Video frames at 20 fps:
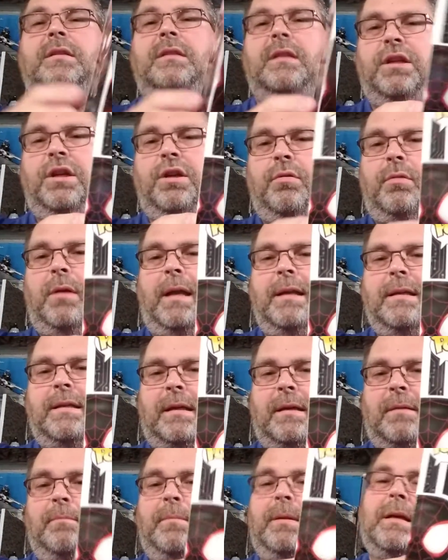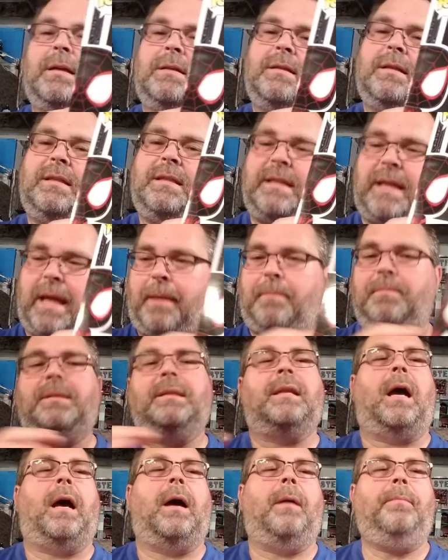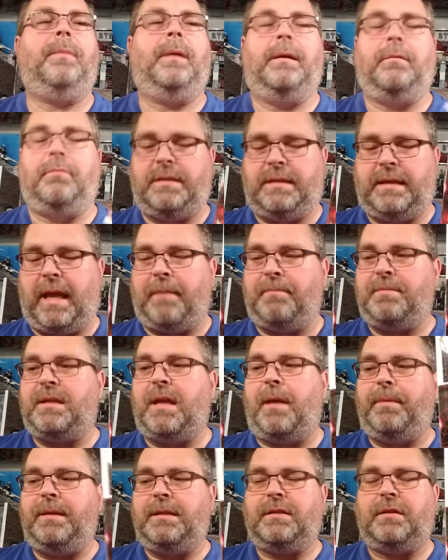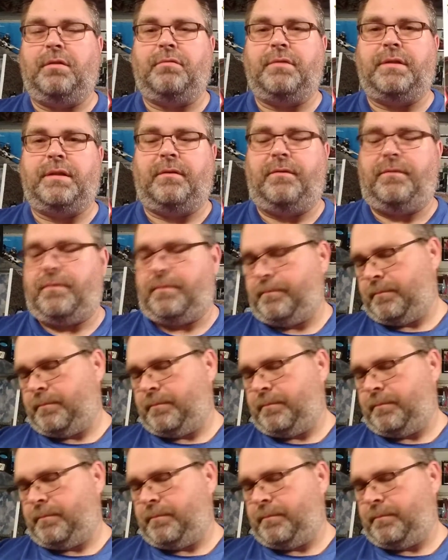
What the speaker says: a cute idea because it's GameStop and it was a GameStop exclusive,